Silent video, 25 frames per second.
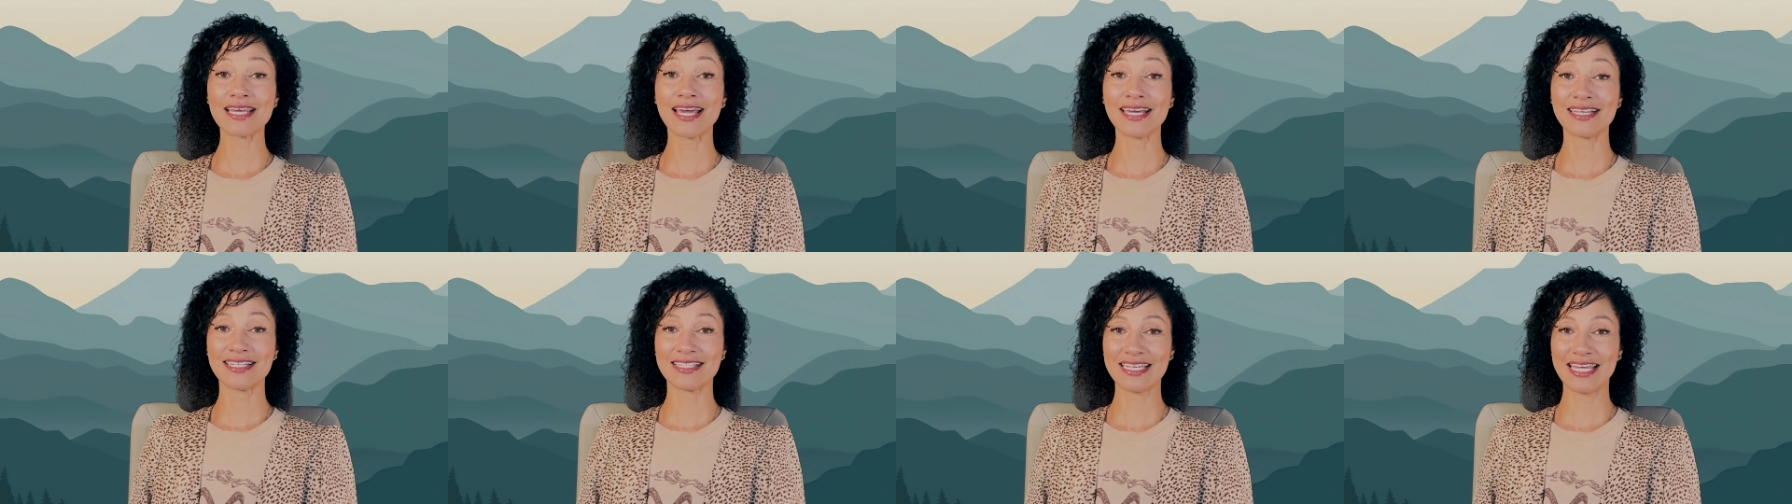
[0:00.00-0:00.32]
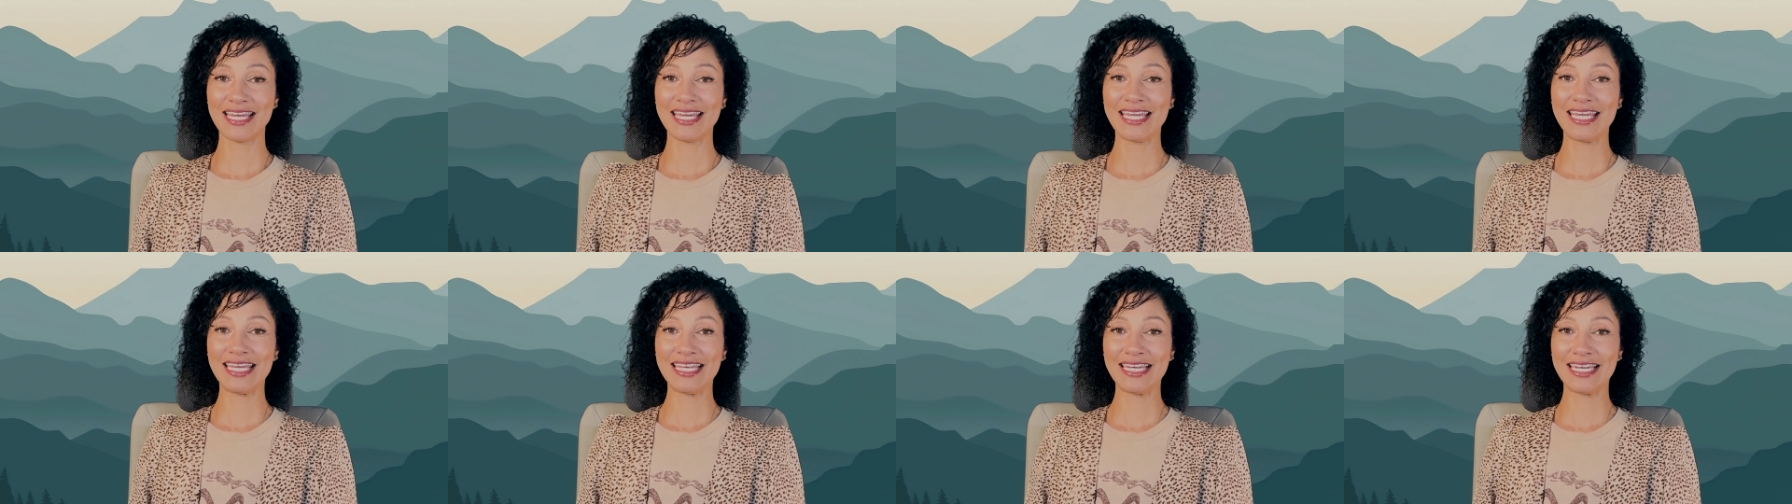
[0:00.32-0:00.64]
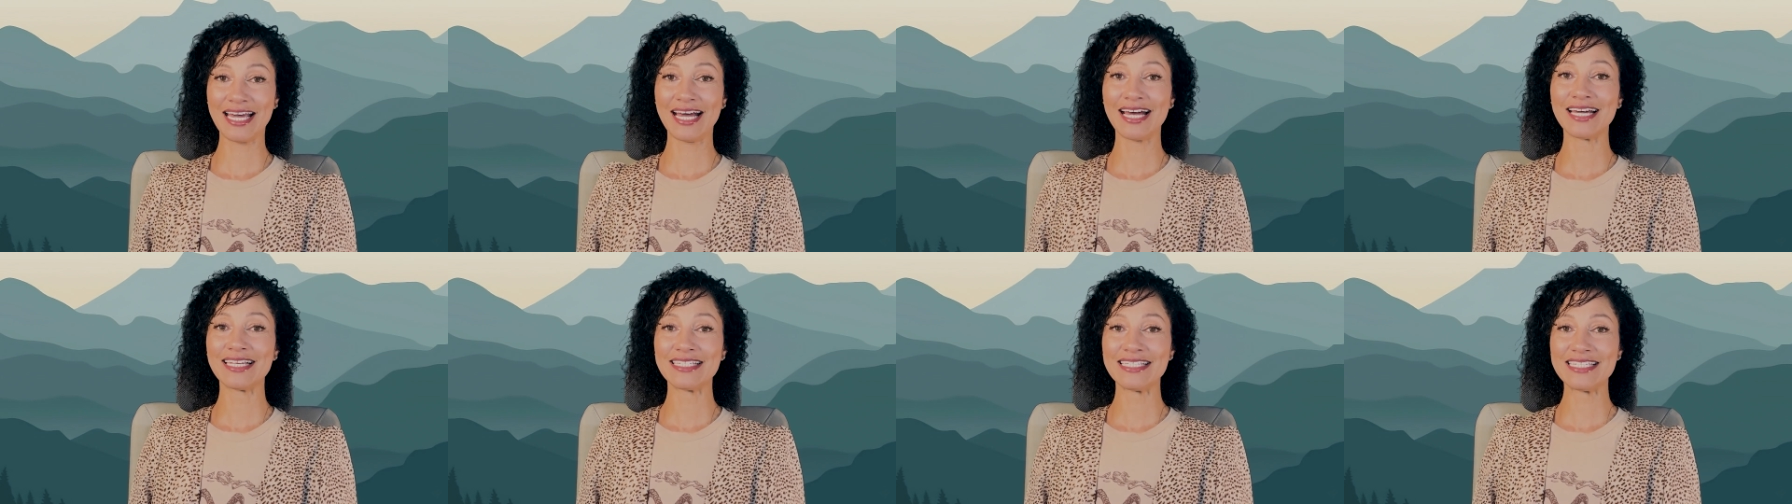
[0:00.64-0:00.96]
and taking
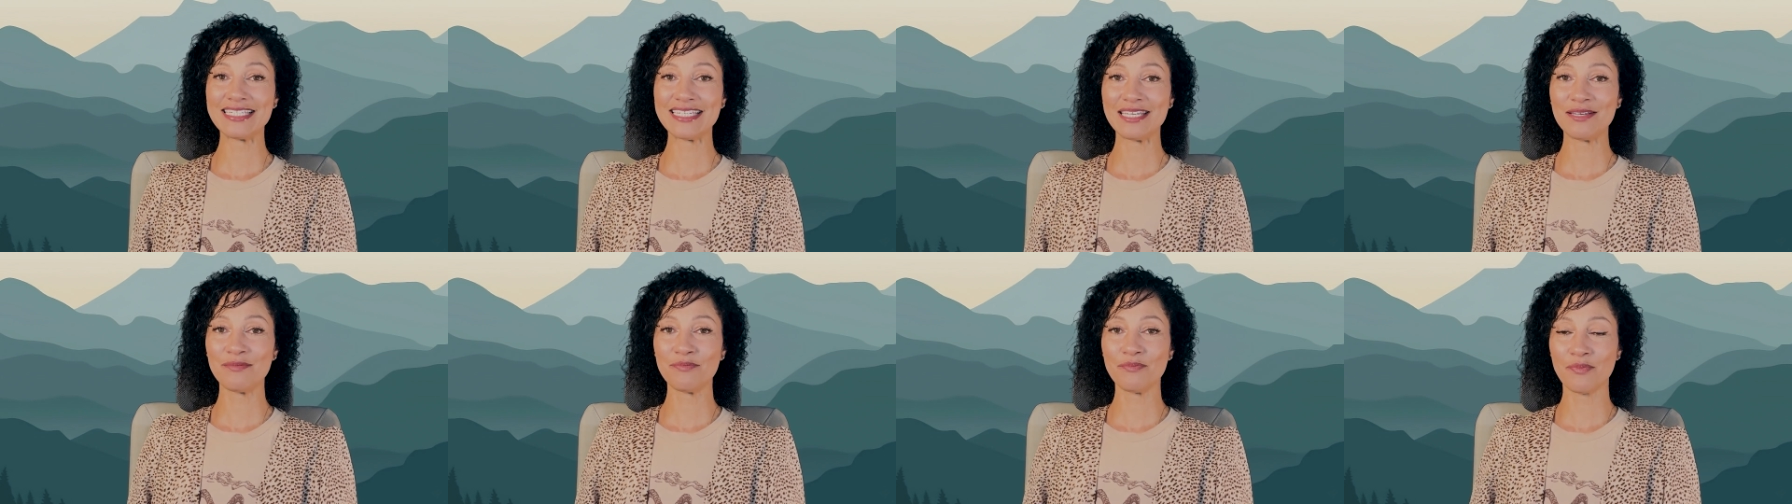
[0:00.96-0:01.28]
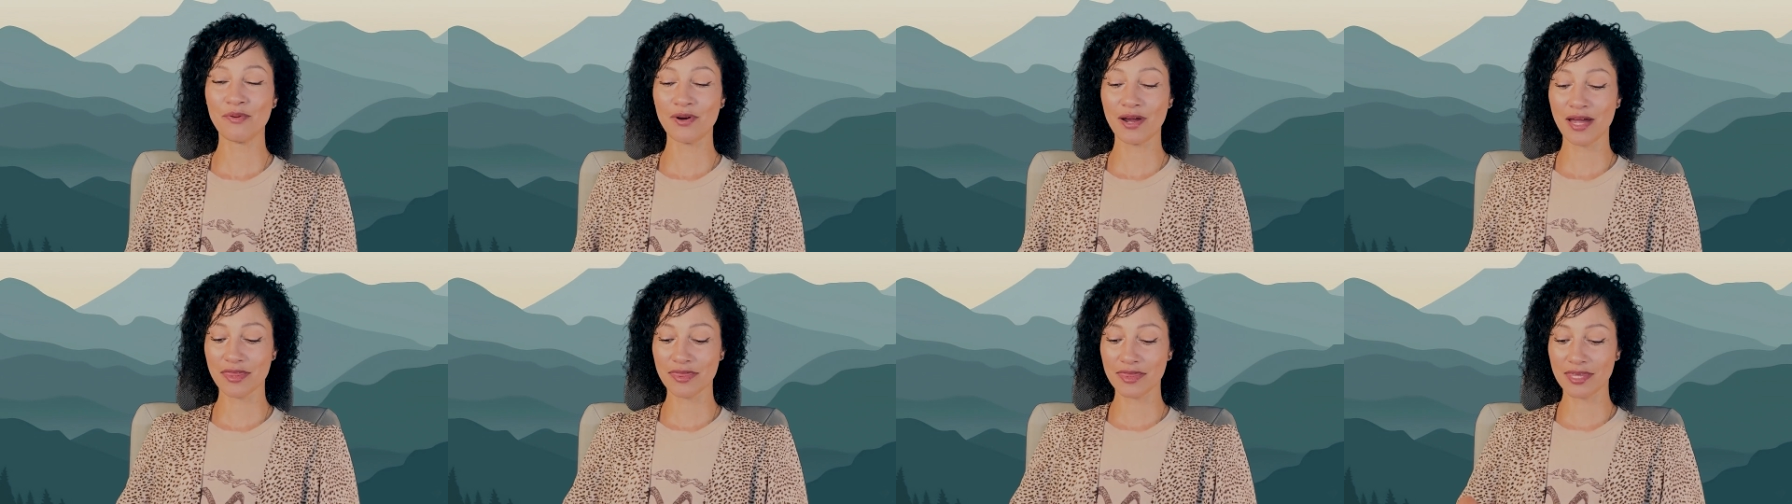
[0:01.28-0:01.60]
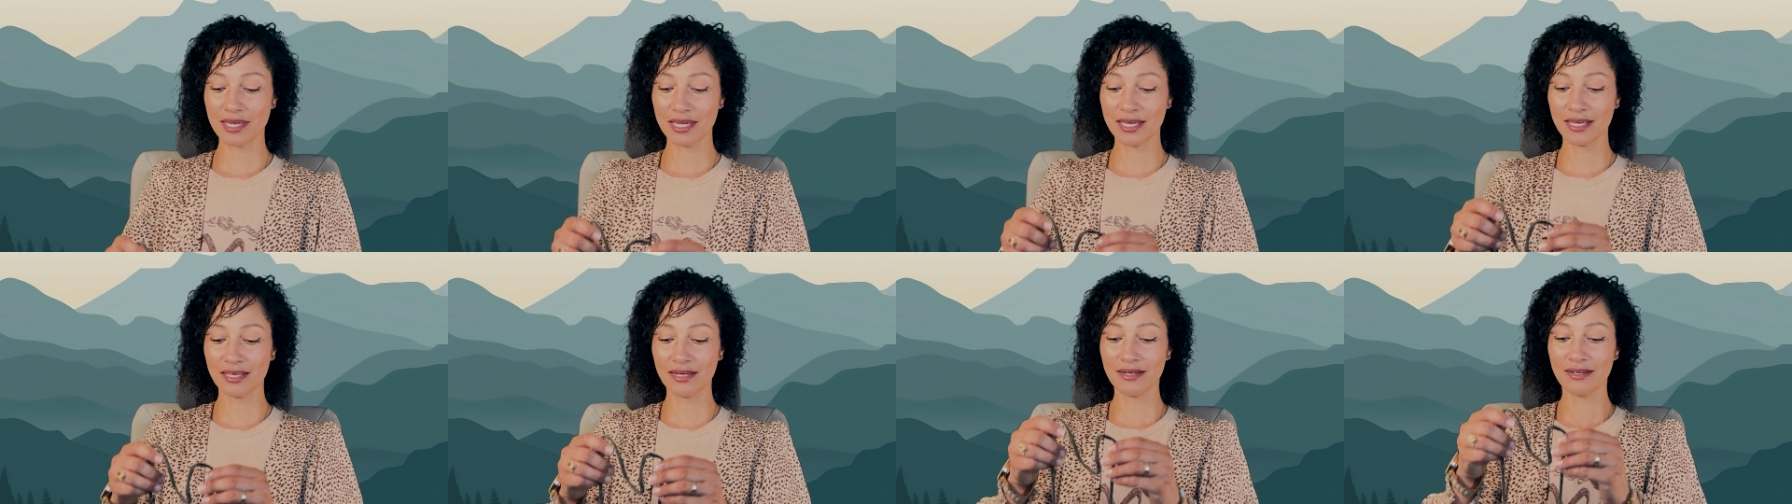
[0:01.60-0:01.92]
a deep breath
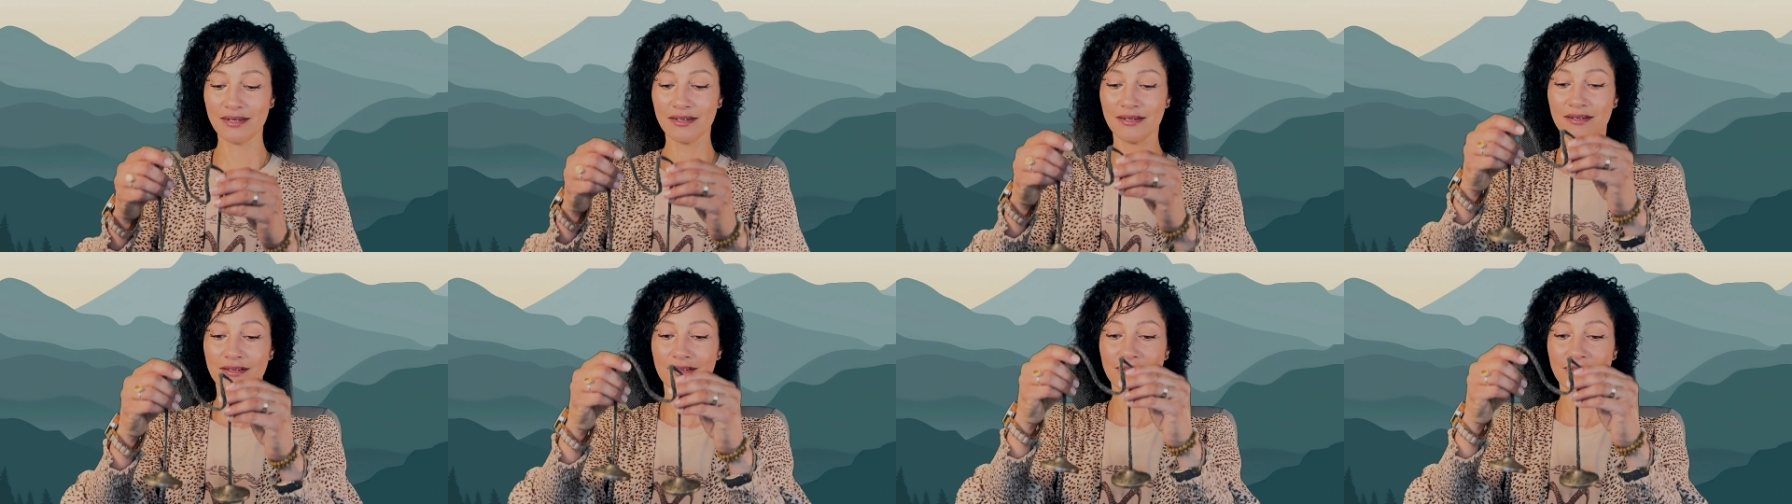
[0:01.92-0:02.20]
in.